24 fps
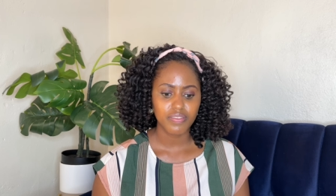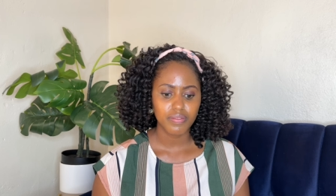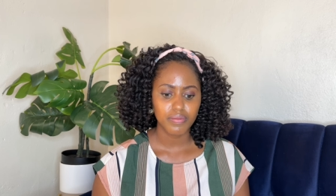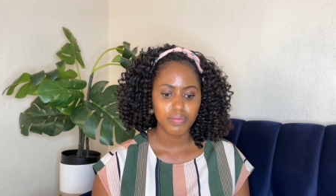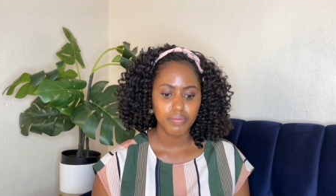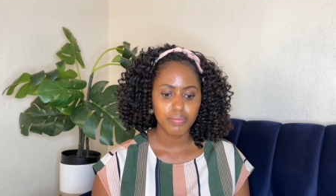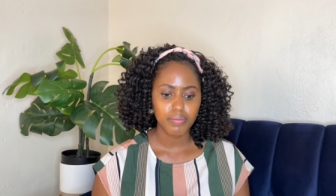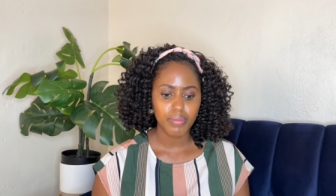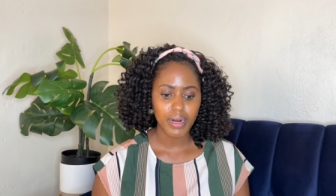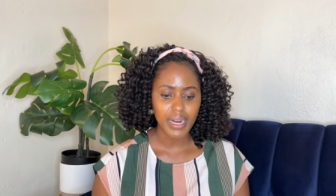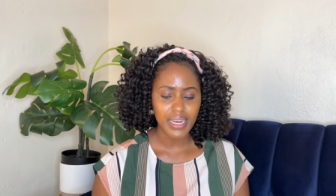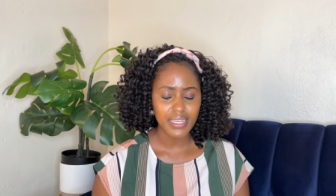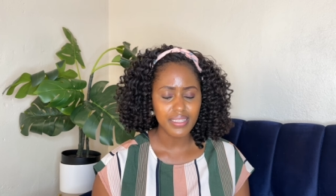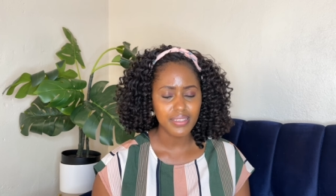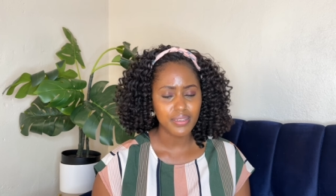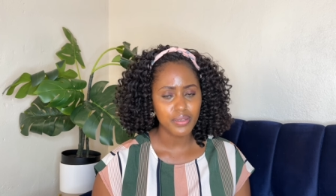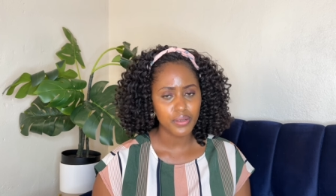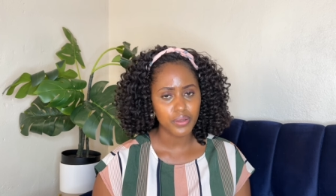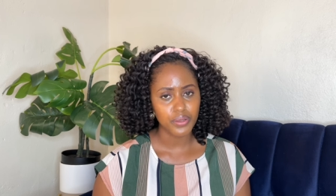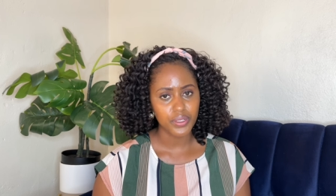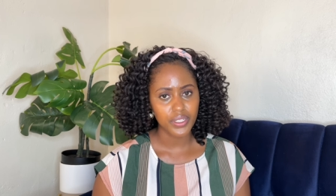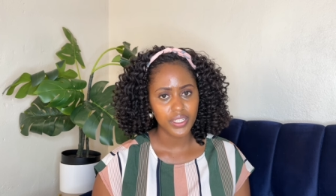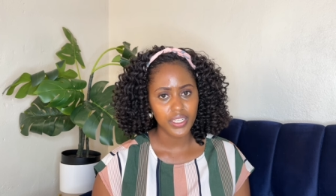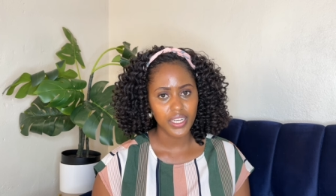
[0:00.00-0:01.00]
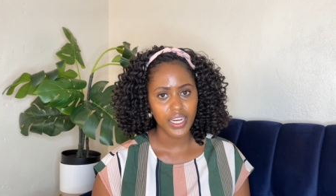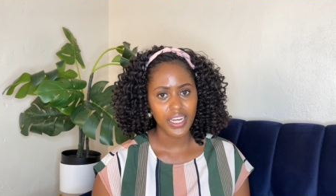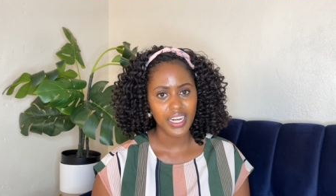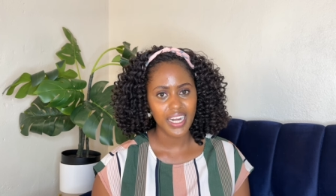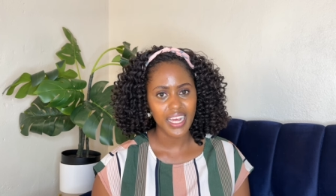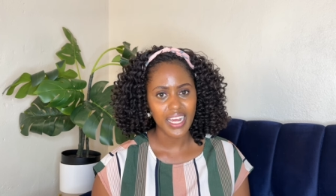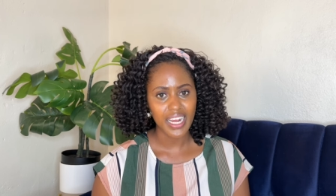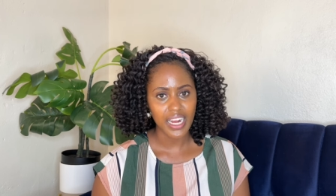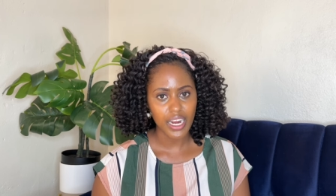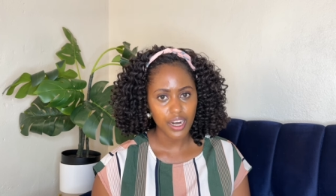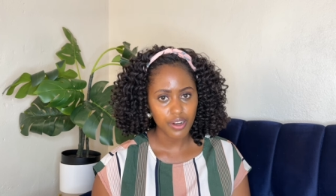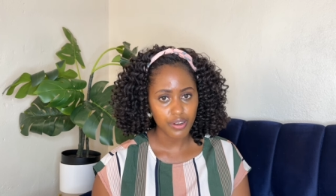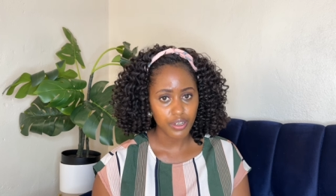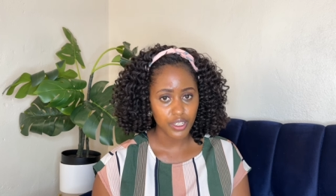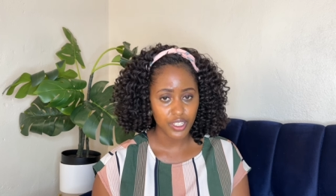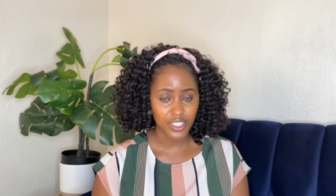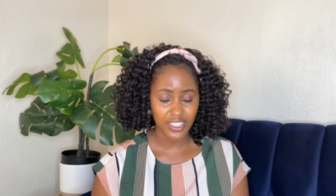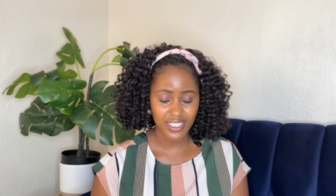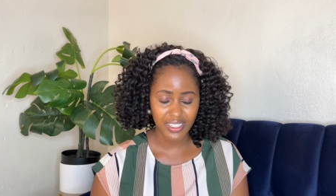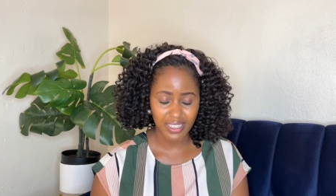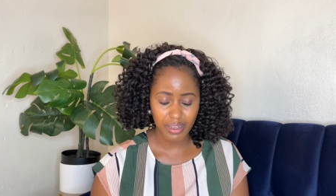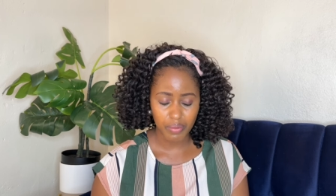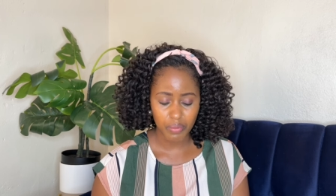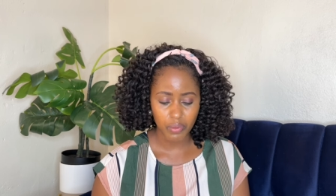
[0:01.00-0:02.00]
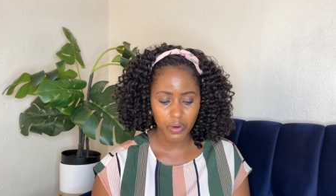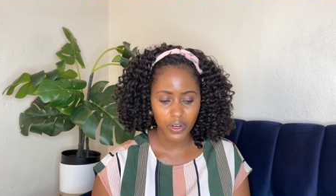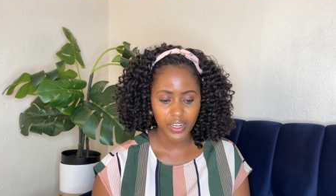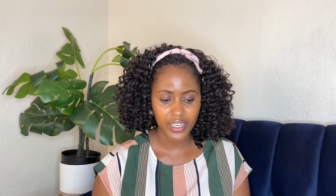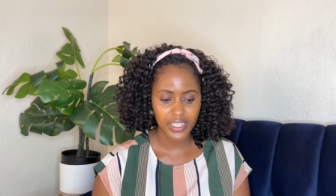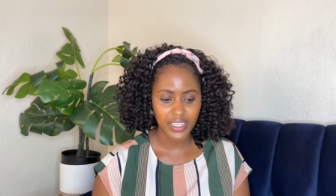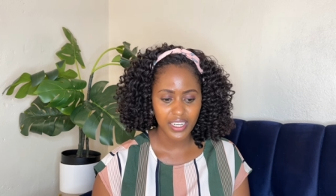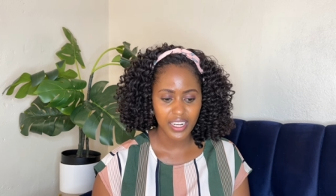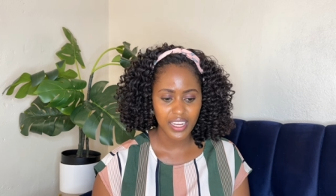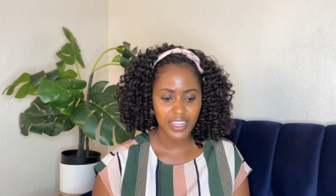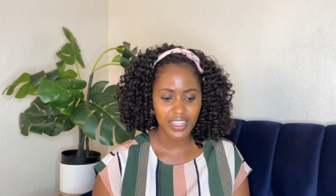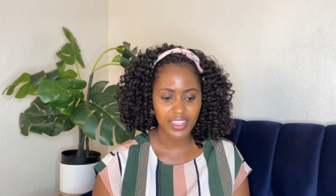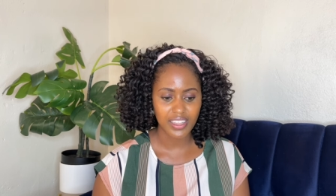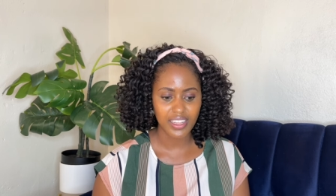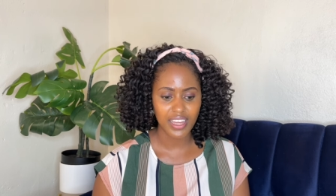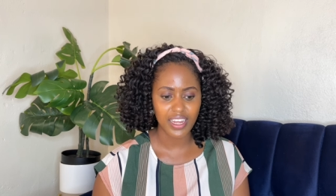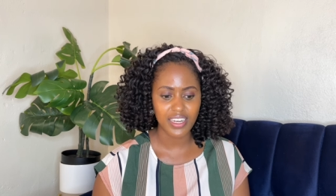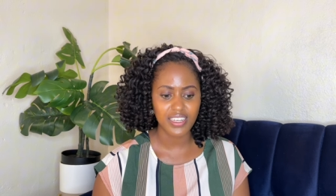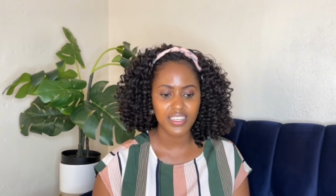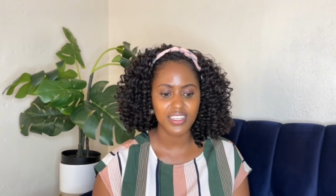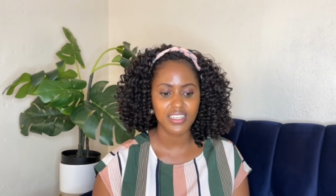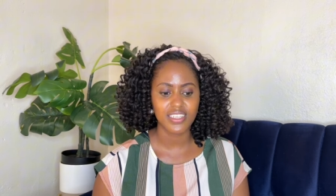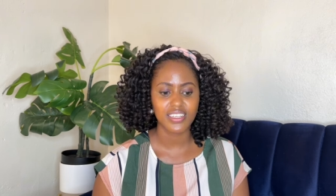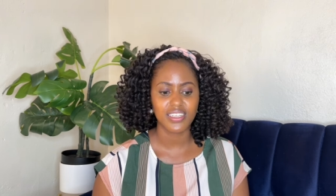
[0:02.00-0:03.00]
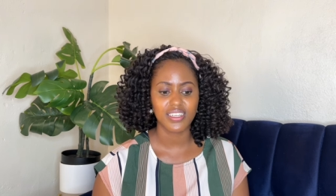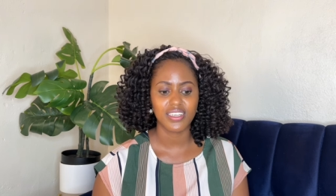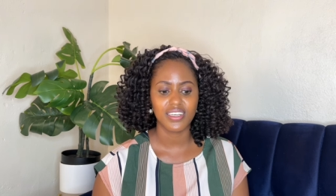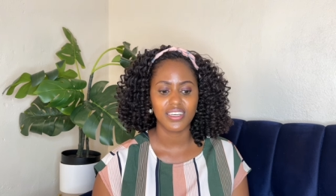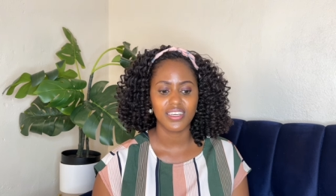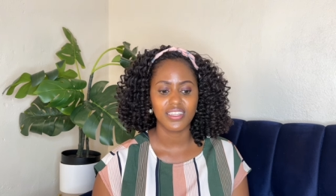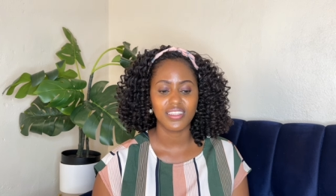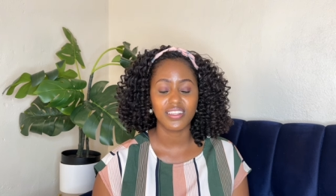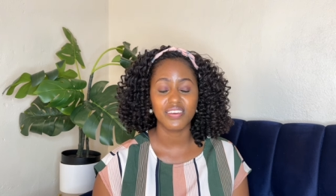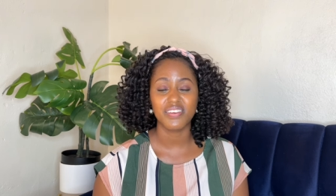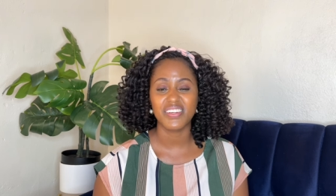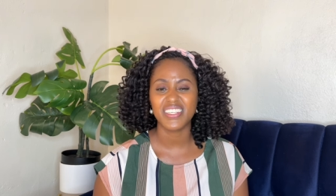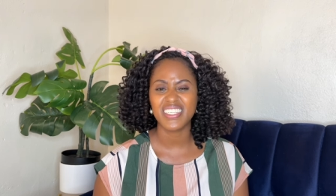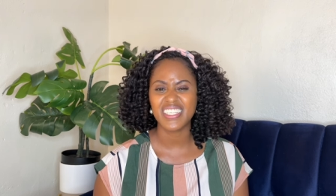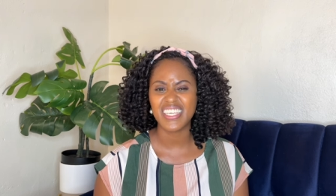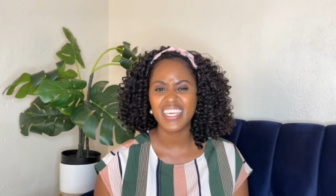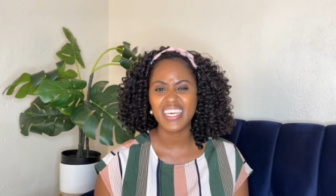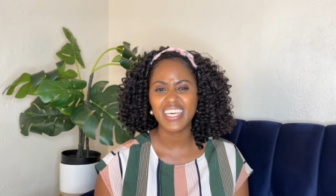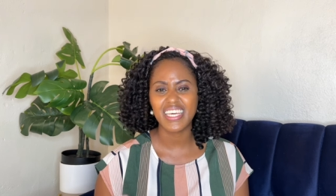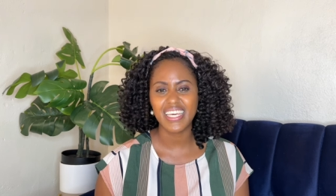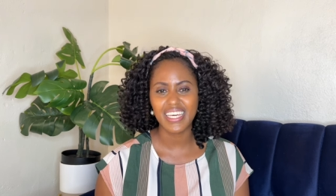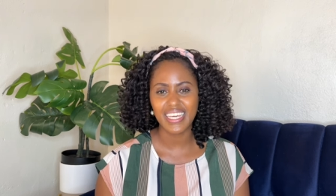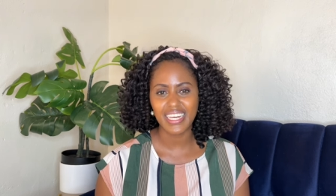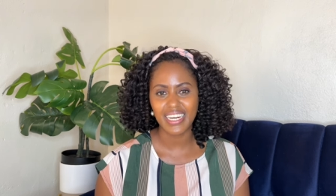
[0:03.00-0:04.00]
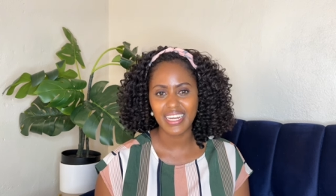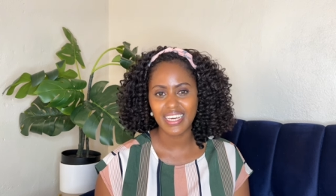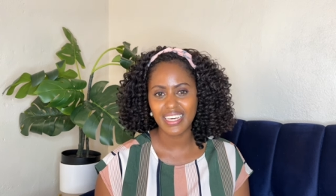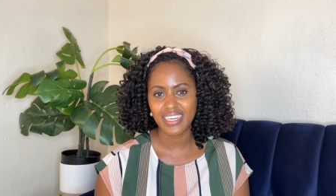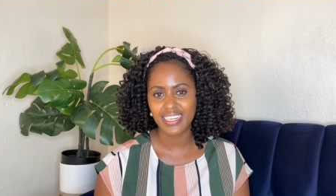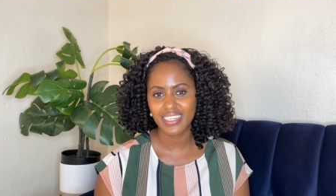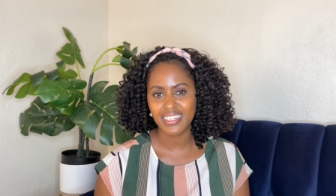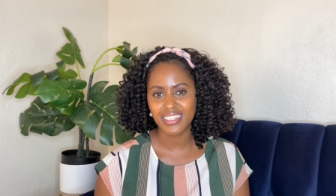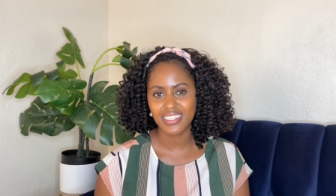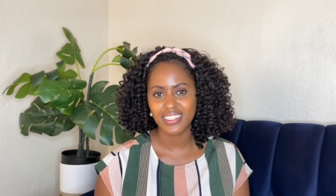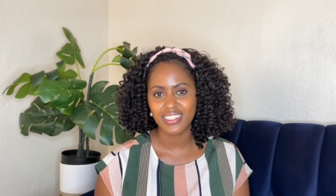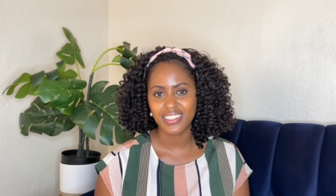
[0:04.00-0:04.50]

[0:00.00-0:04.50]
my story can encourage someone that there is healing